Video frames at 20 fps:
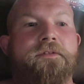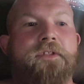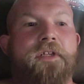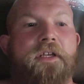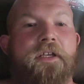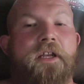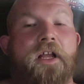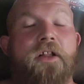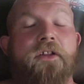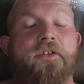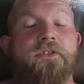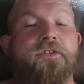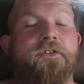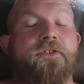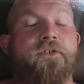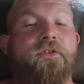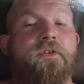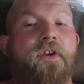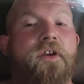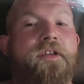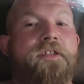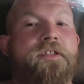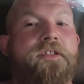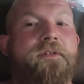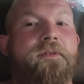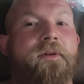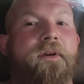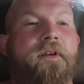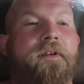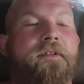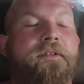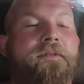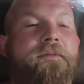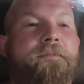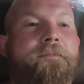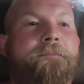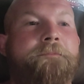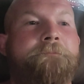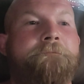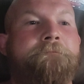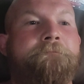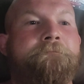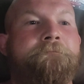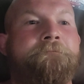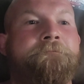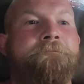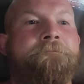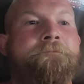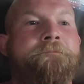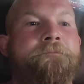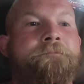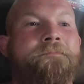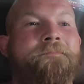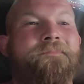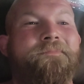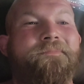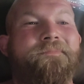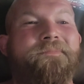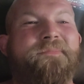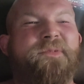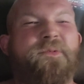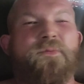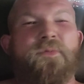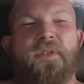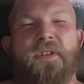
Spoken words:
Technology's crazy, right? There's